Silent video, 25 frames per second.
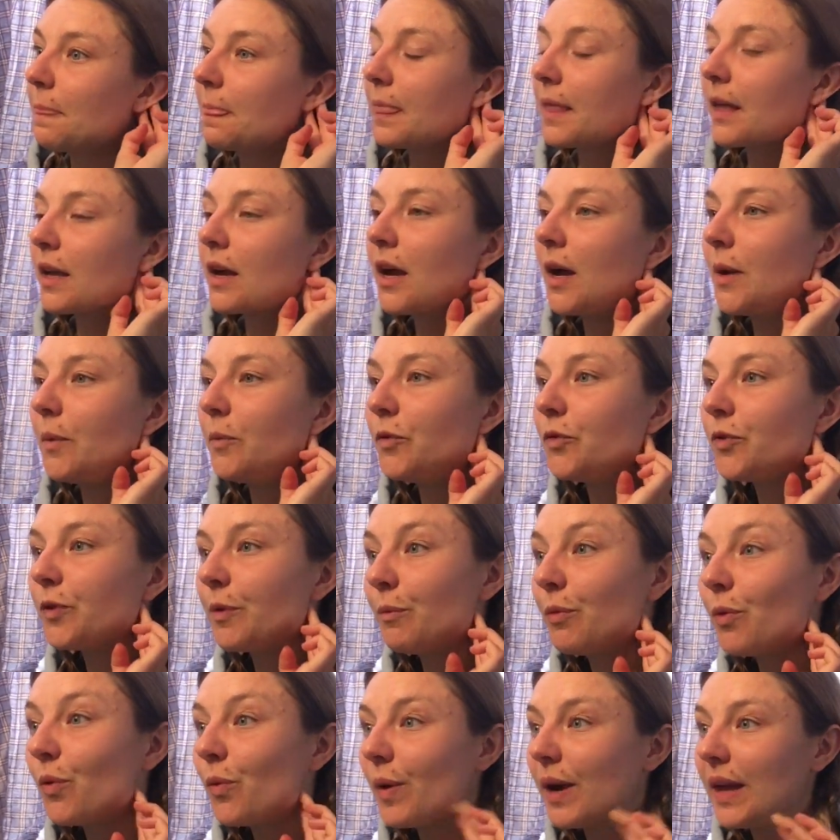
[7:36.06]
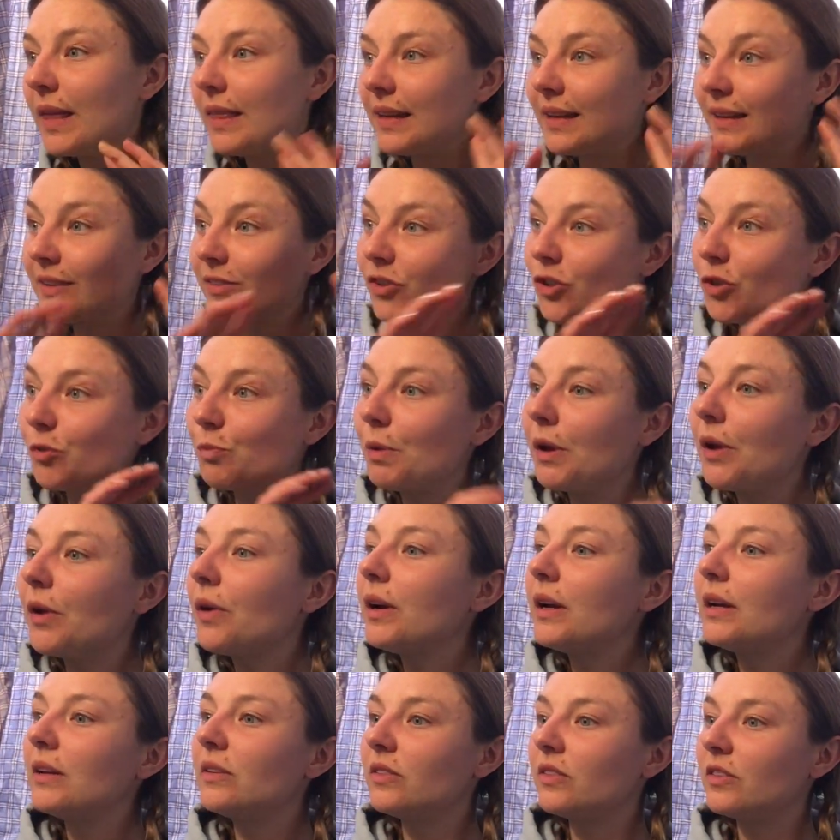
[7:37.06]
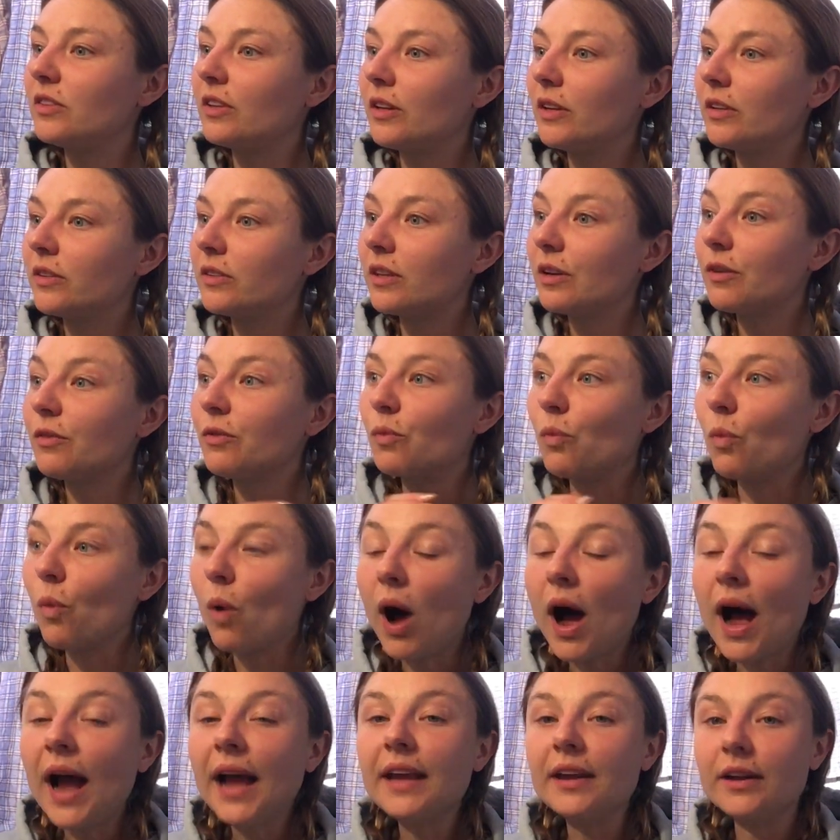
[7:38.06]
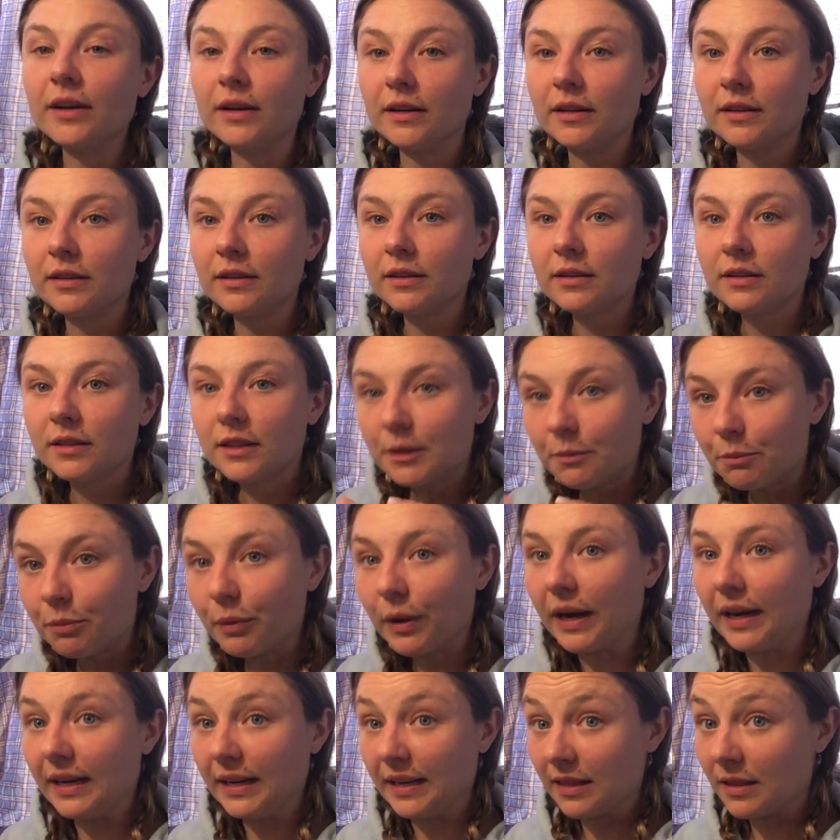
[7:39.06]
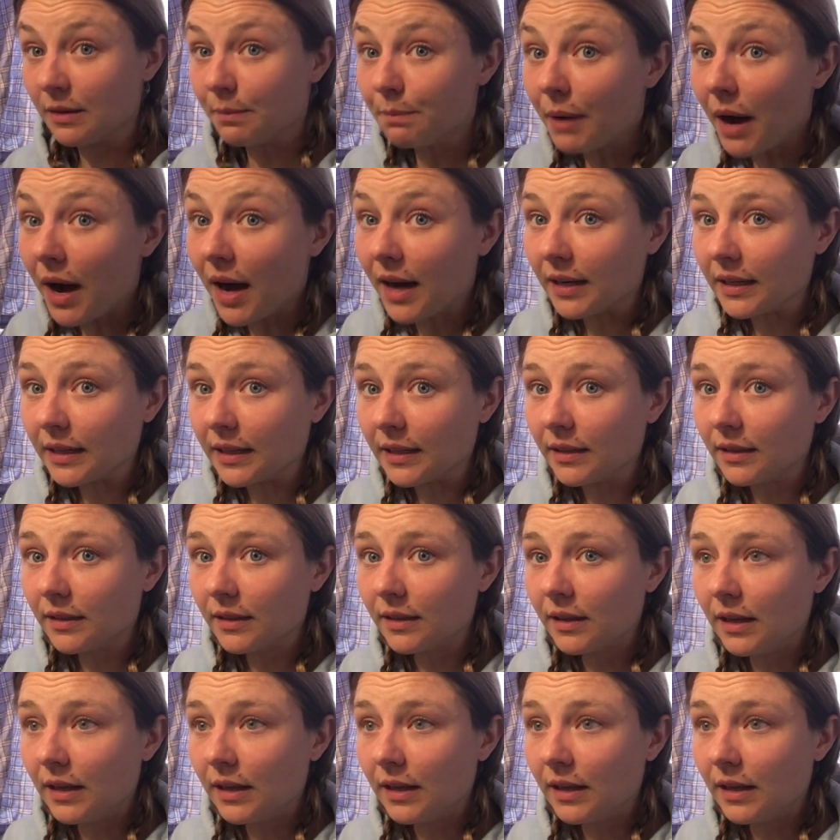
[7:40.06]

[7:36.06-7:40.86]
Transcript: comes from the way that experiences have wired the brain and the body,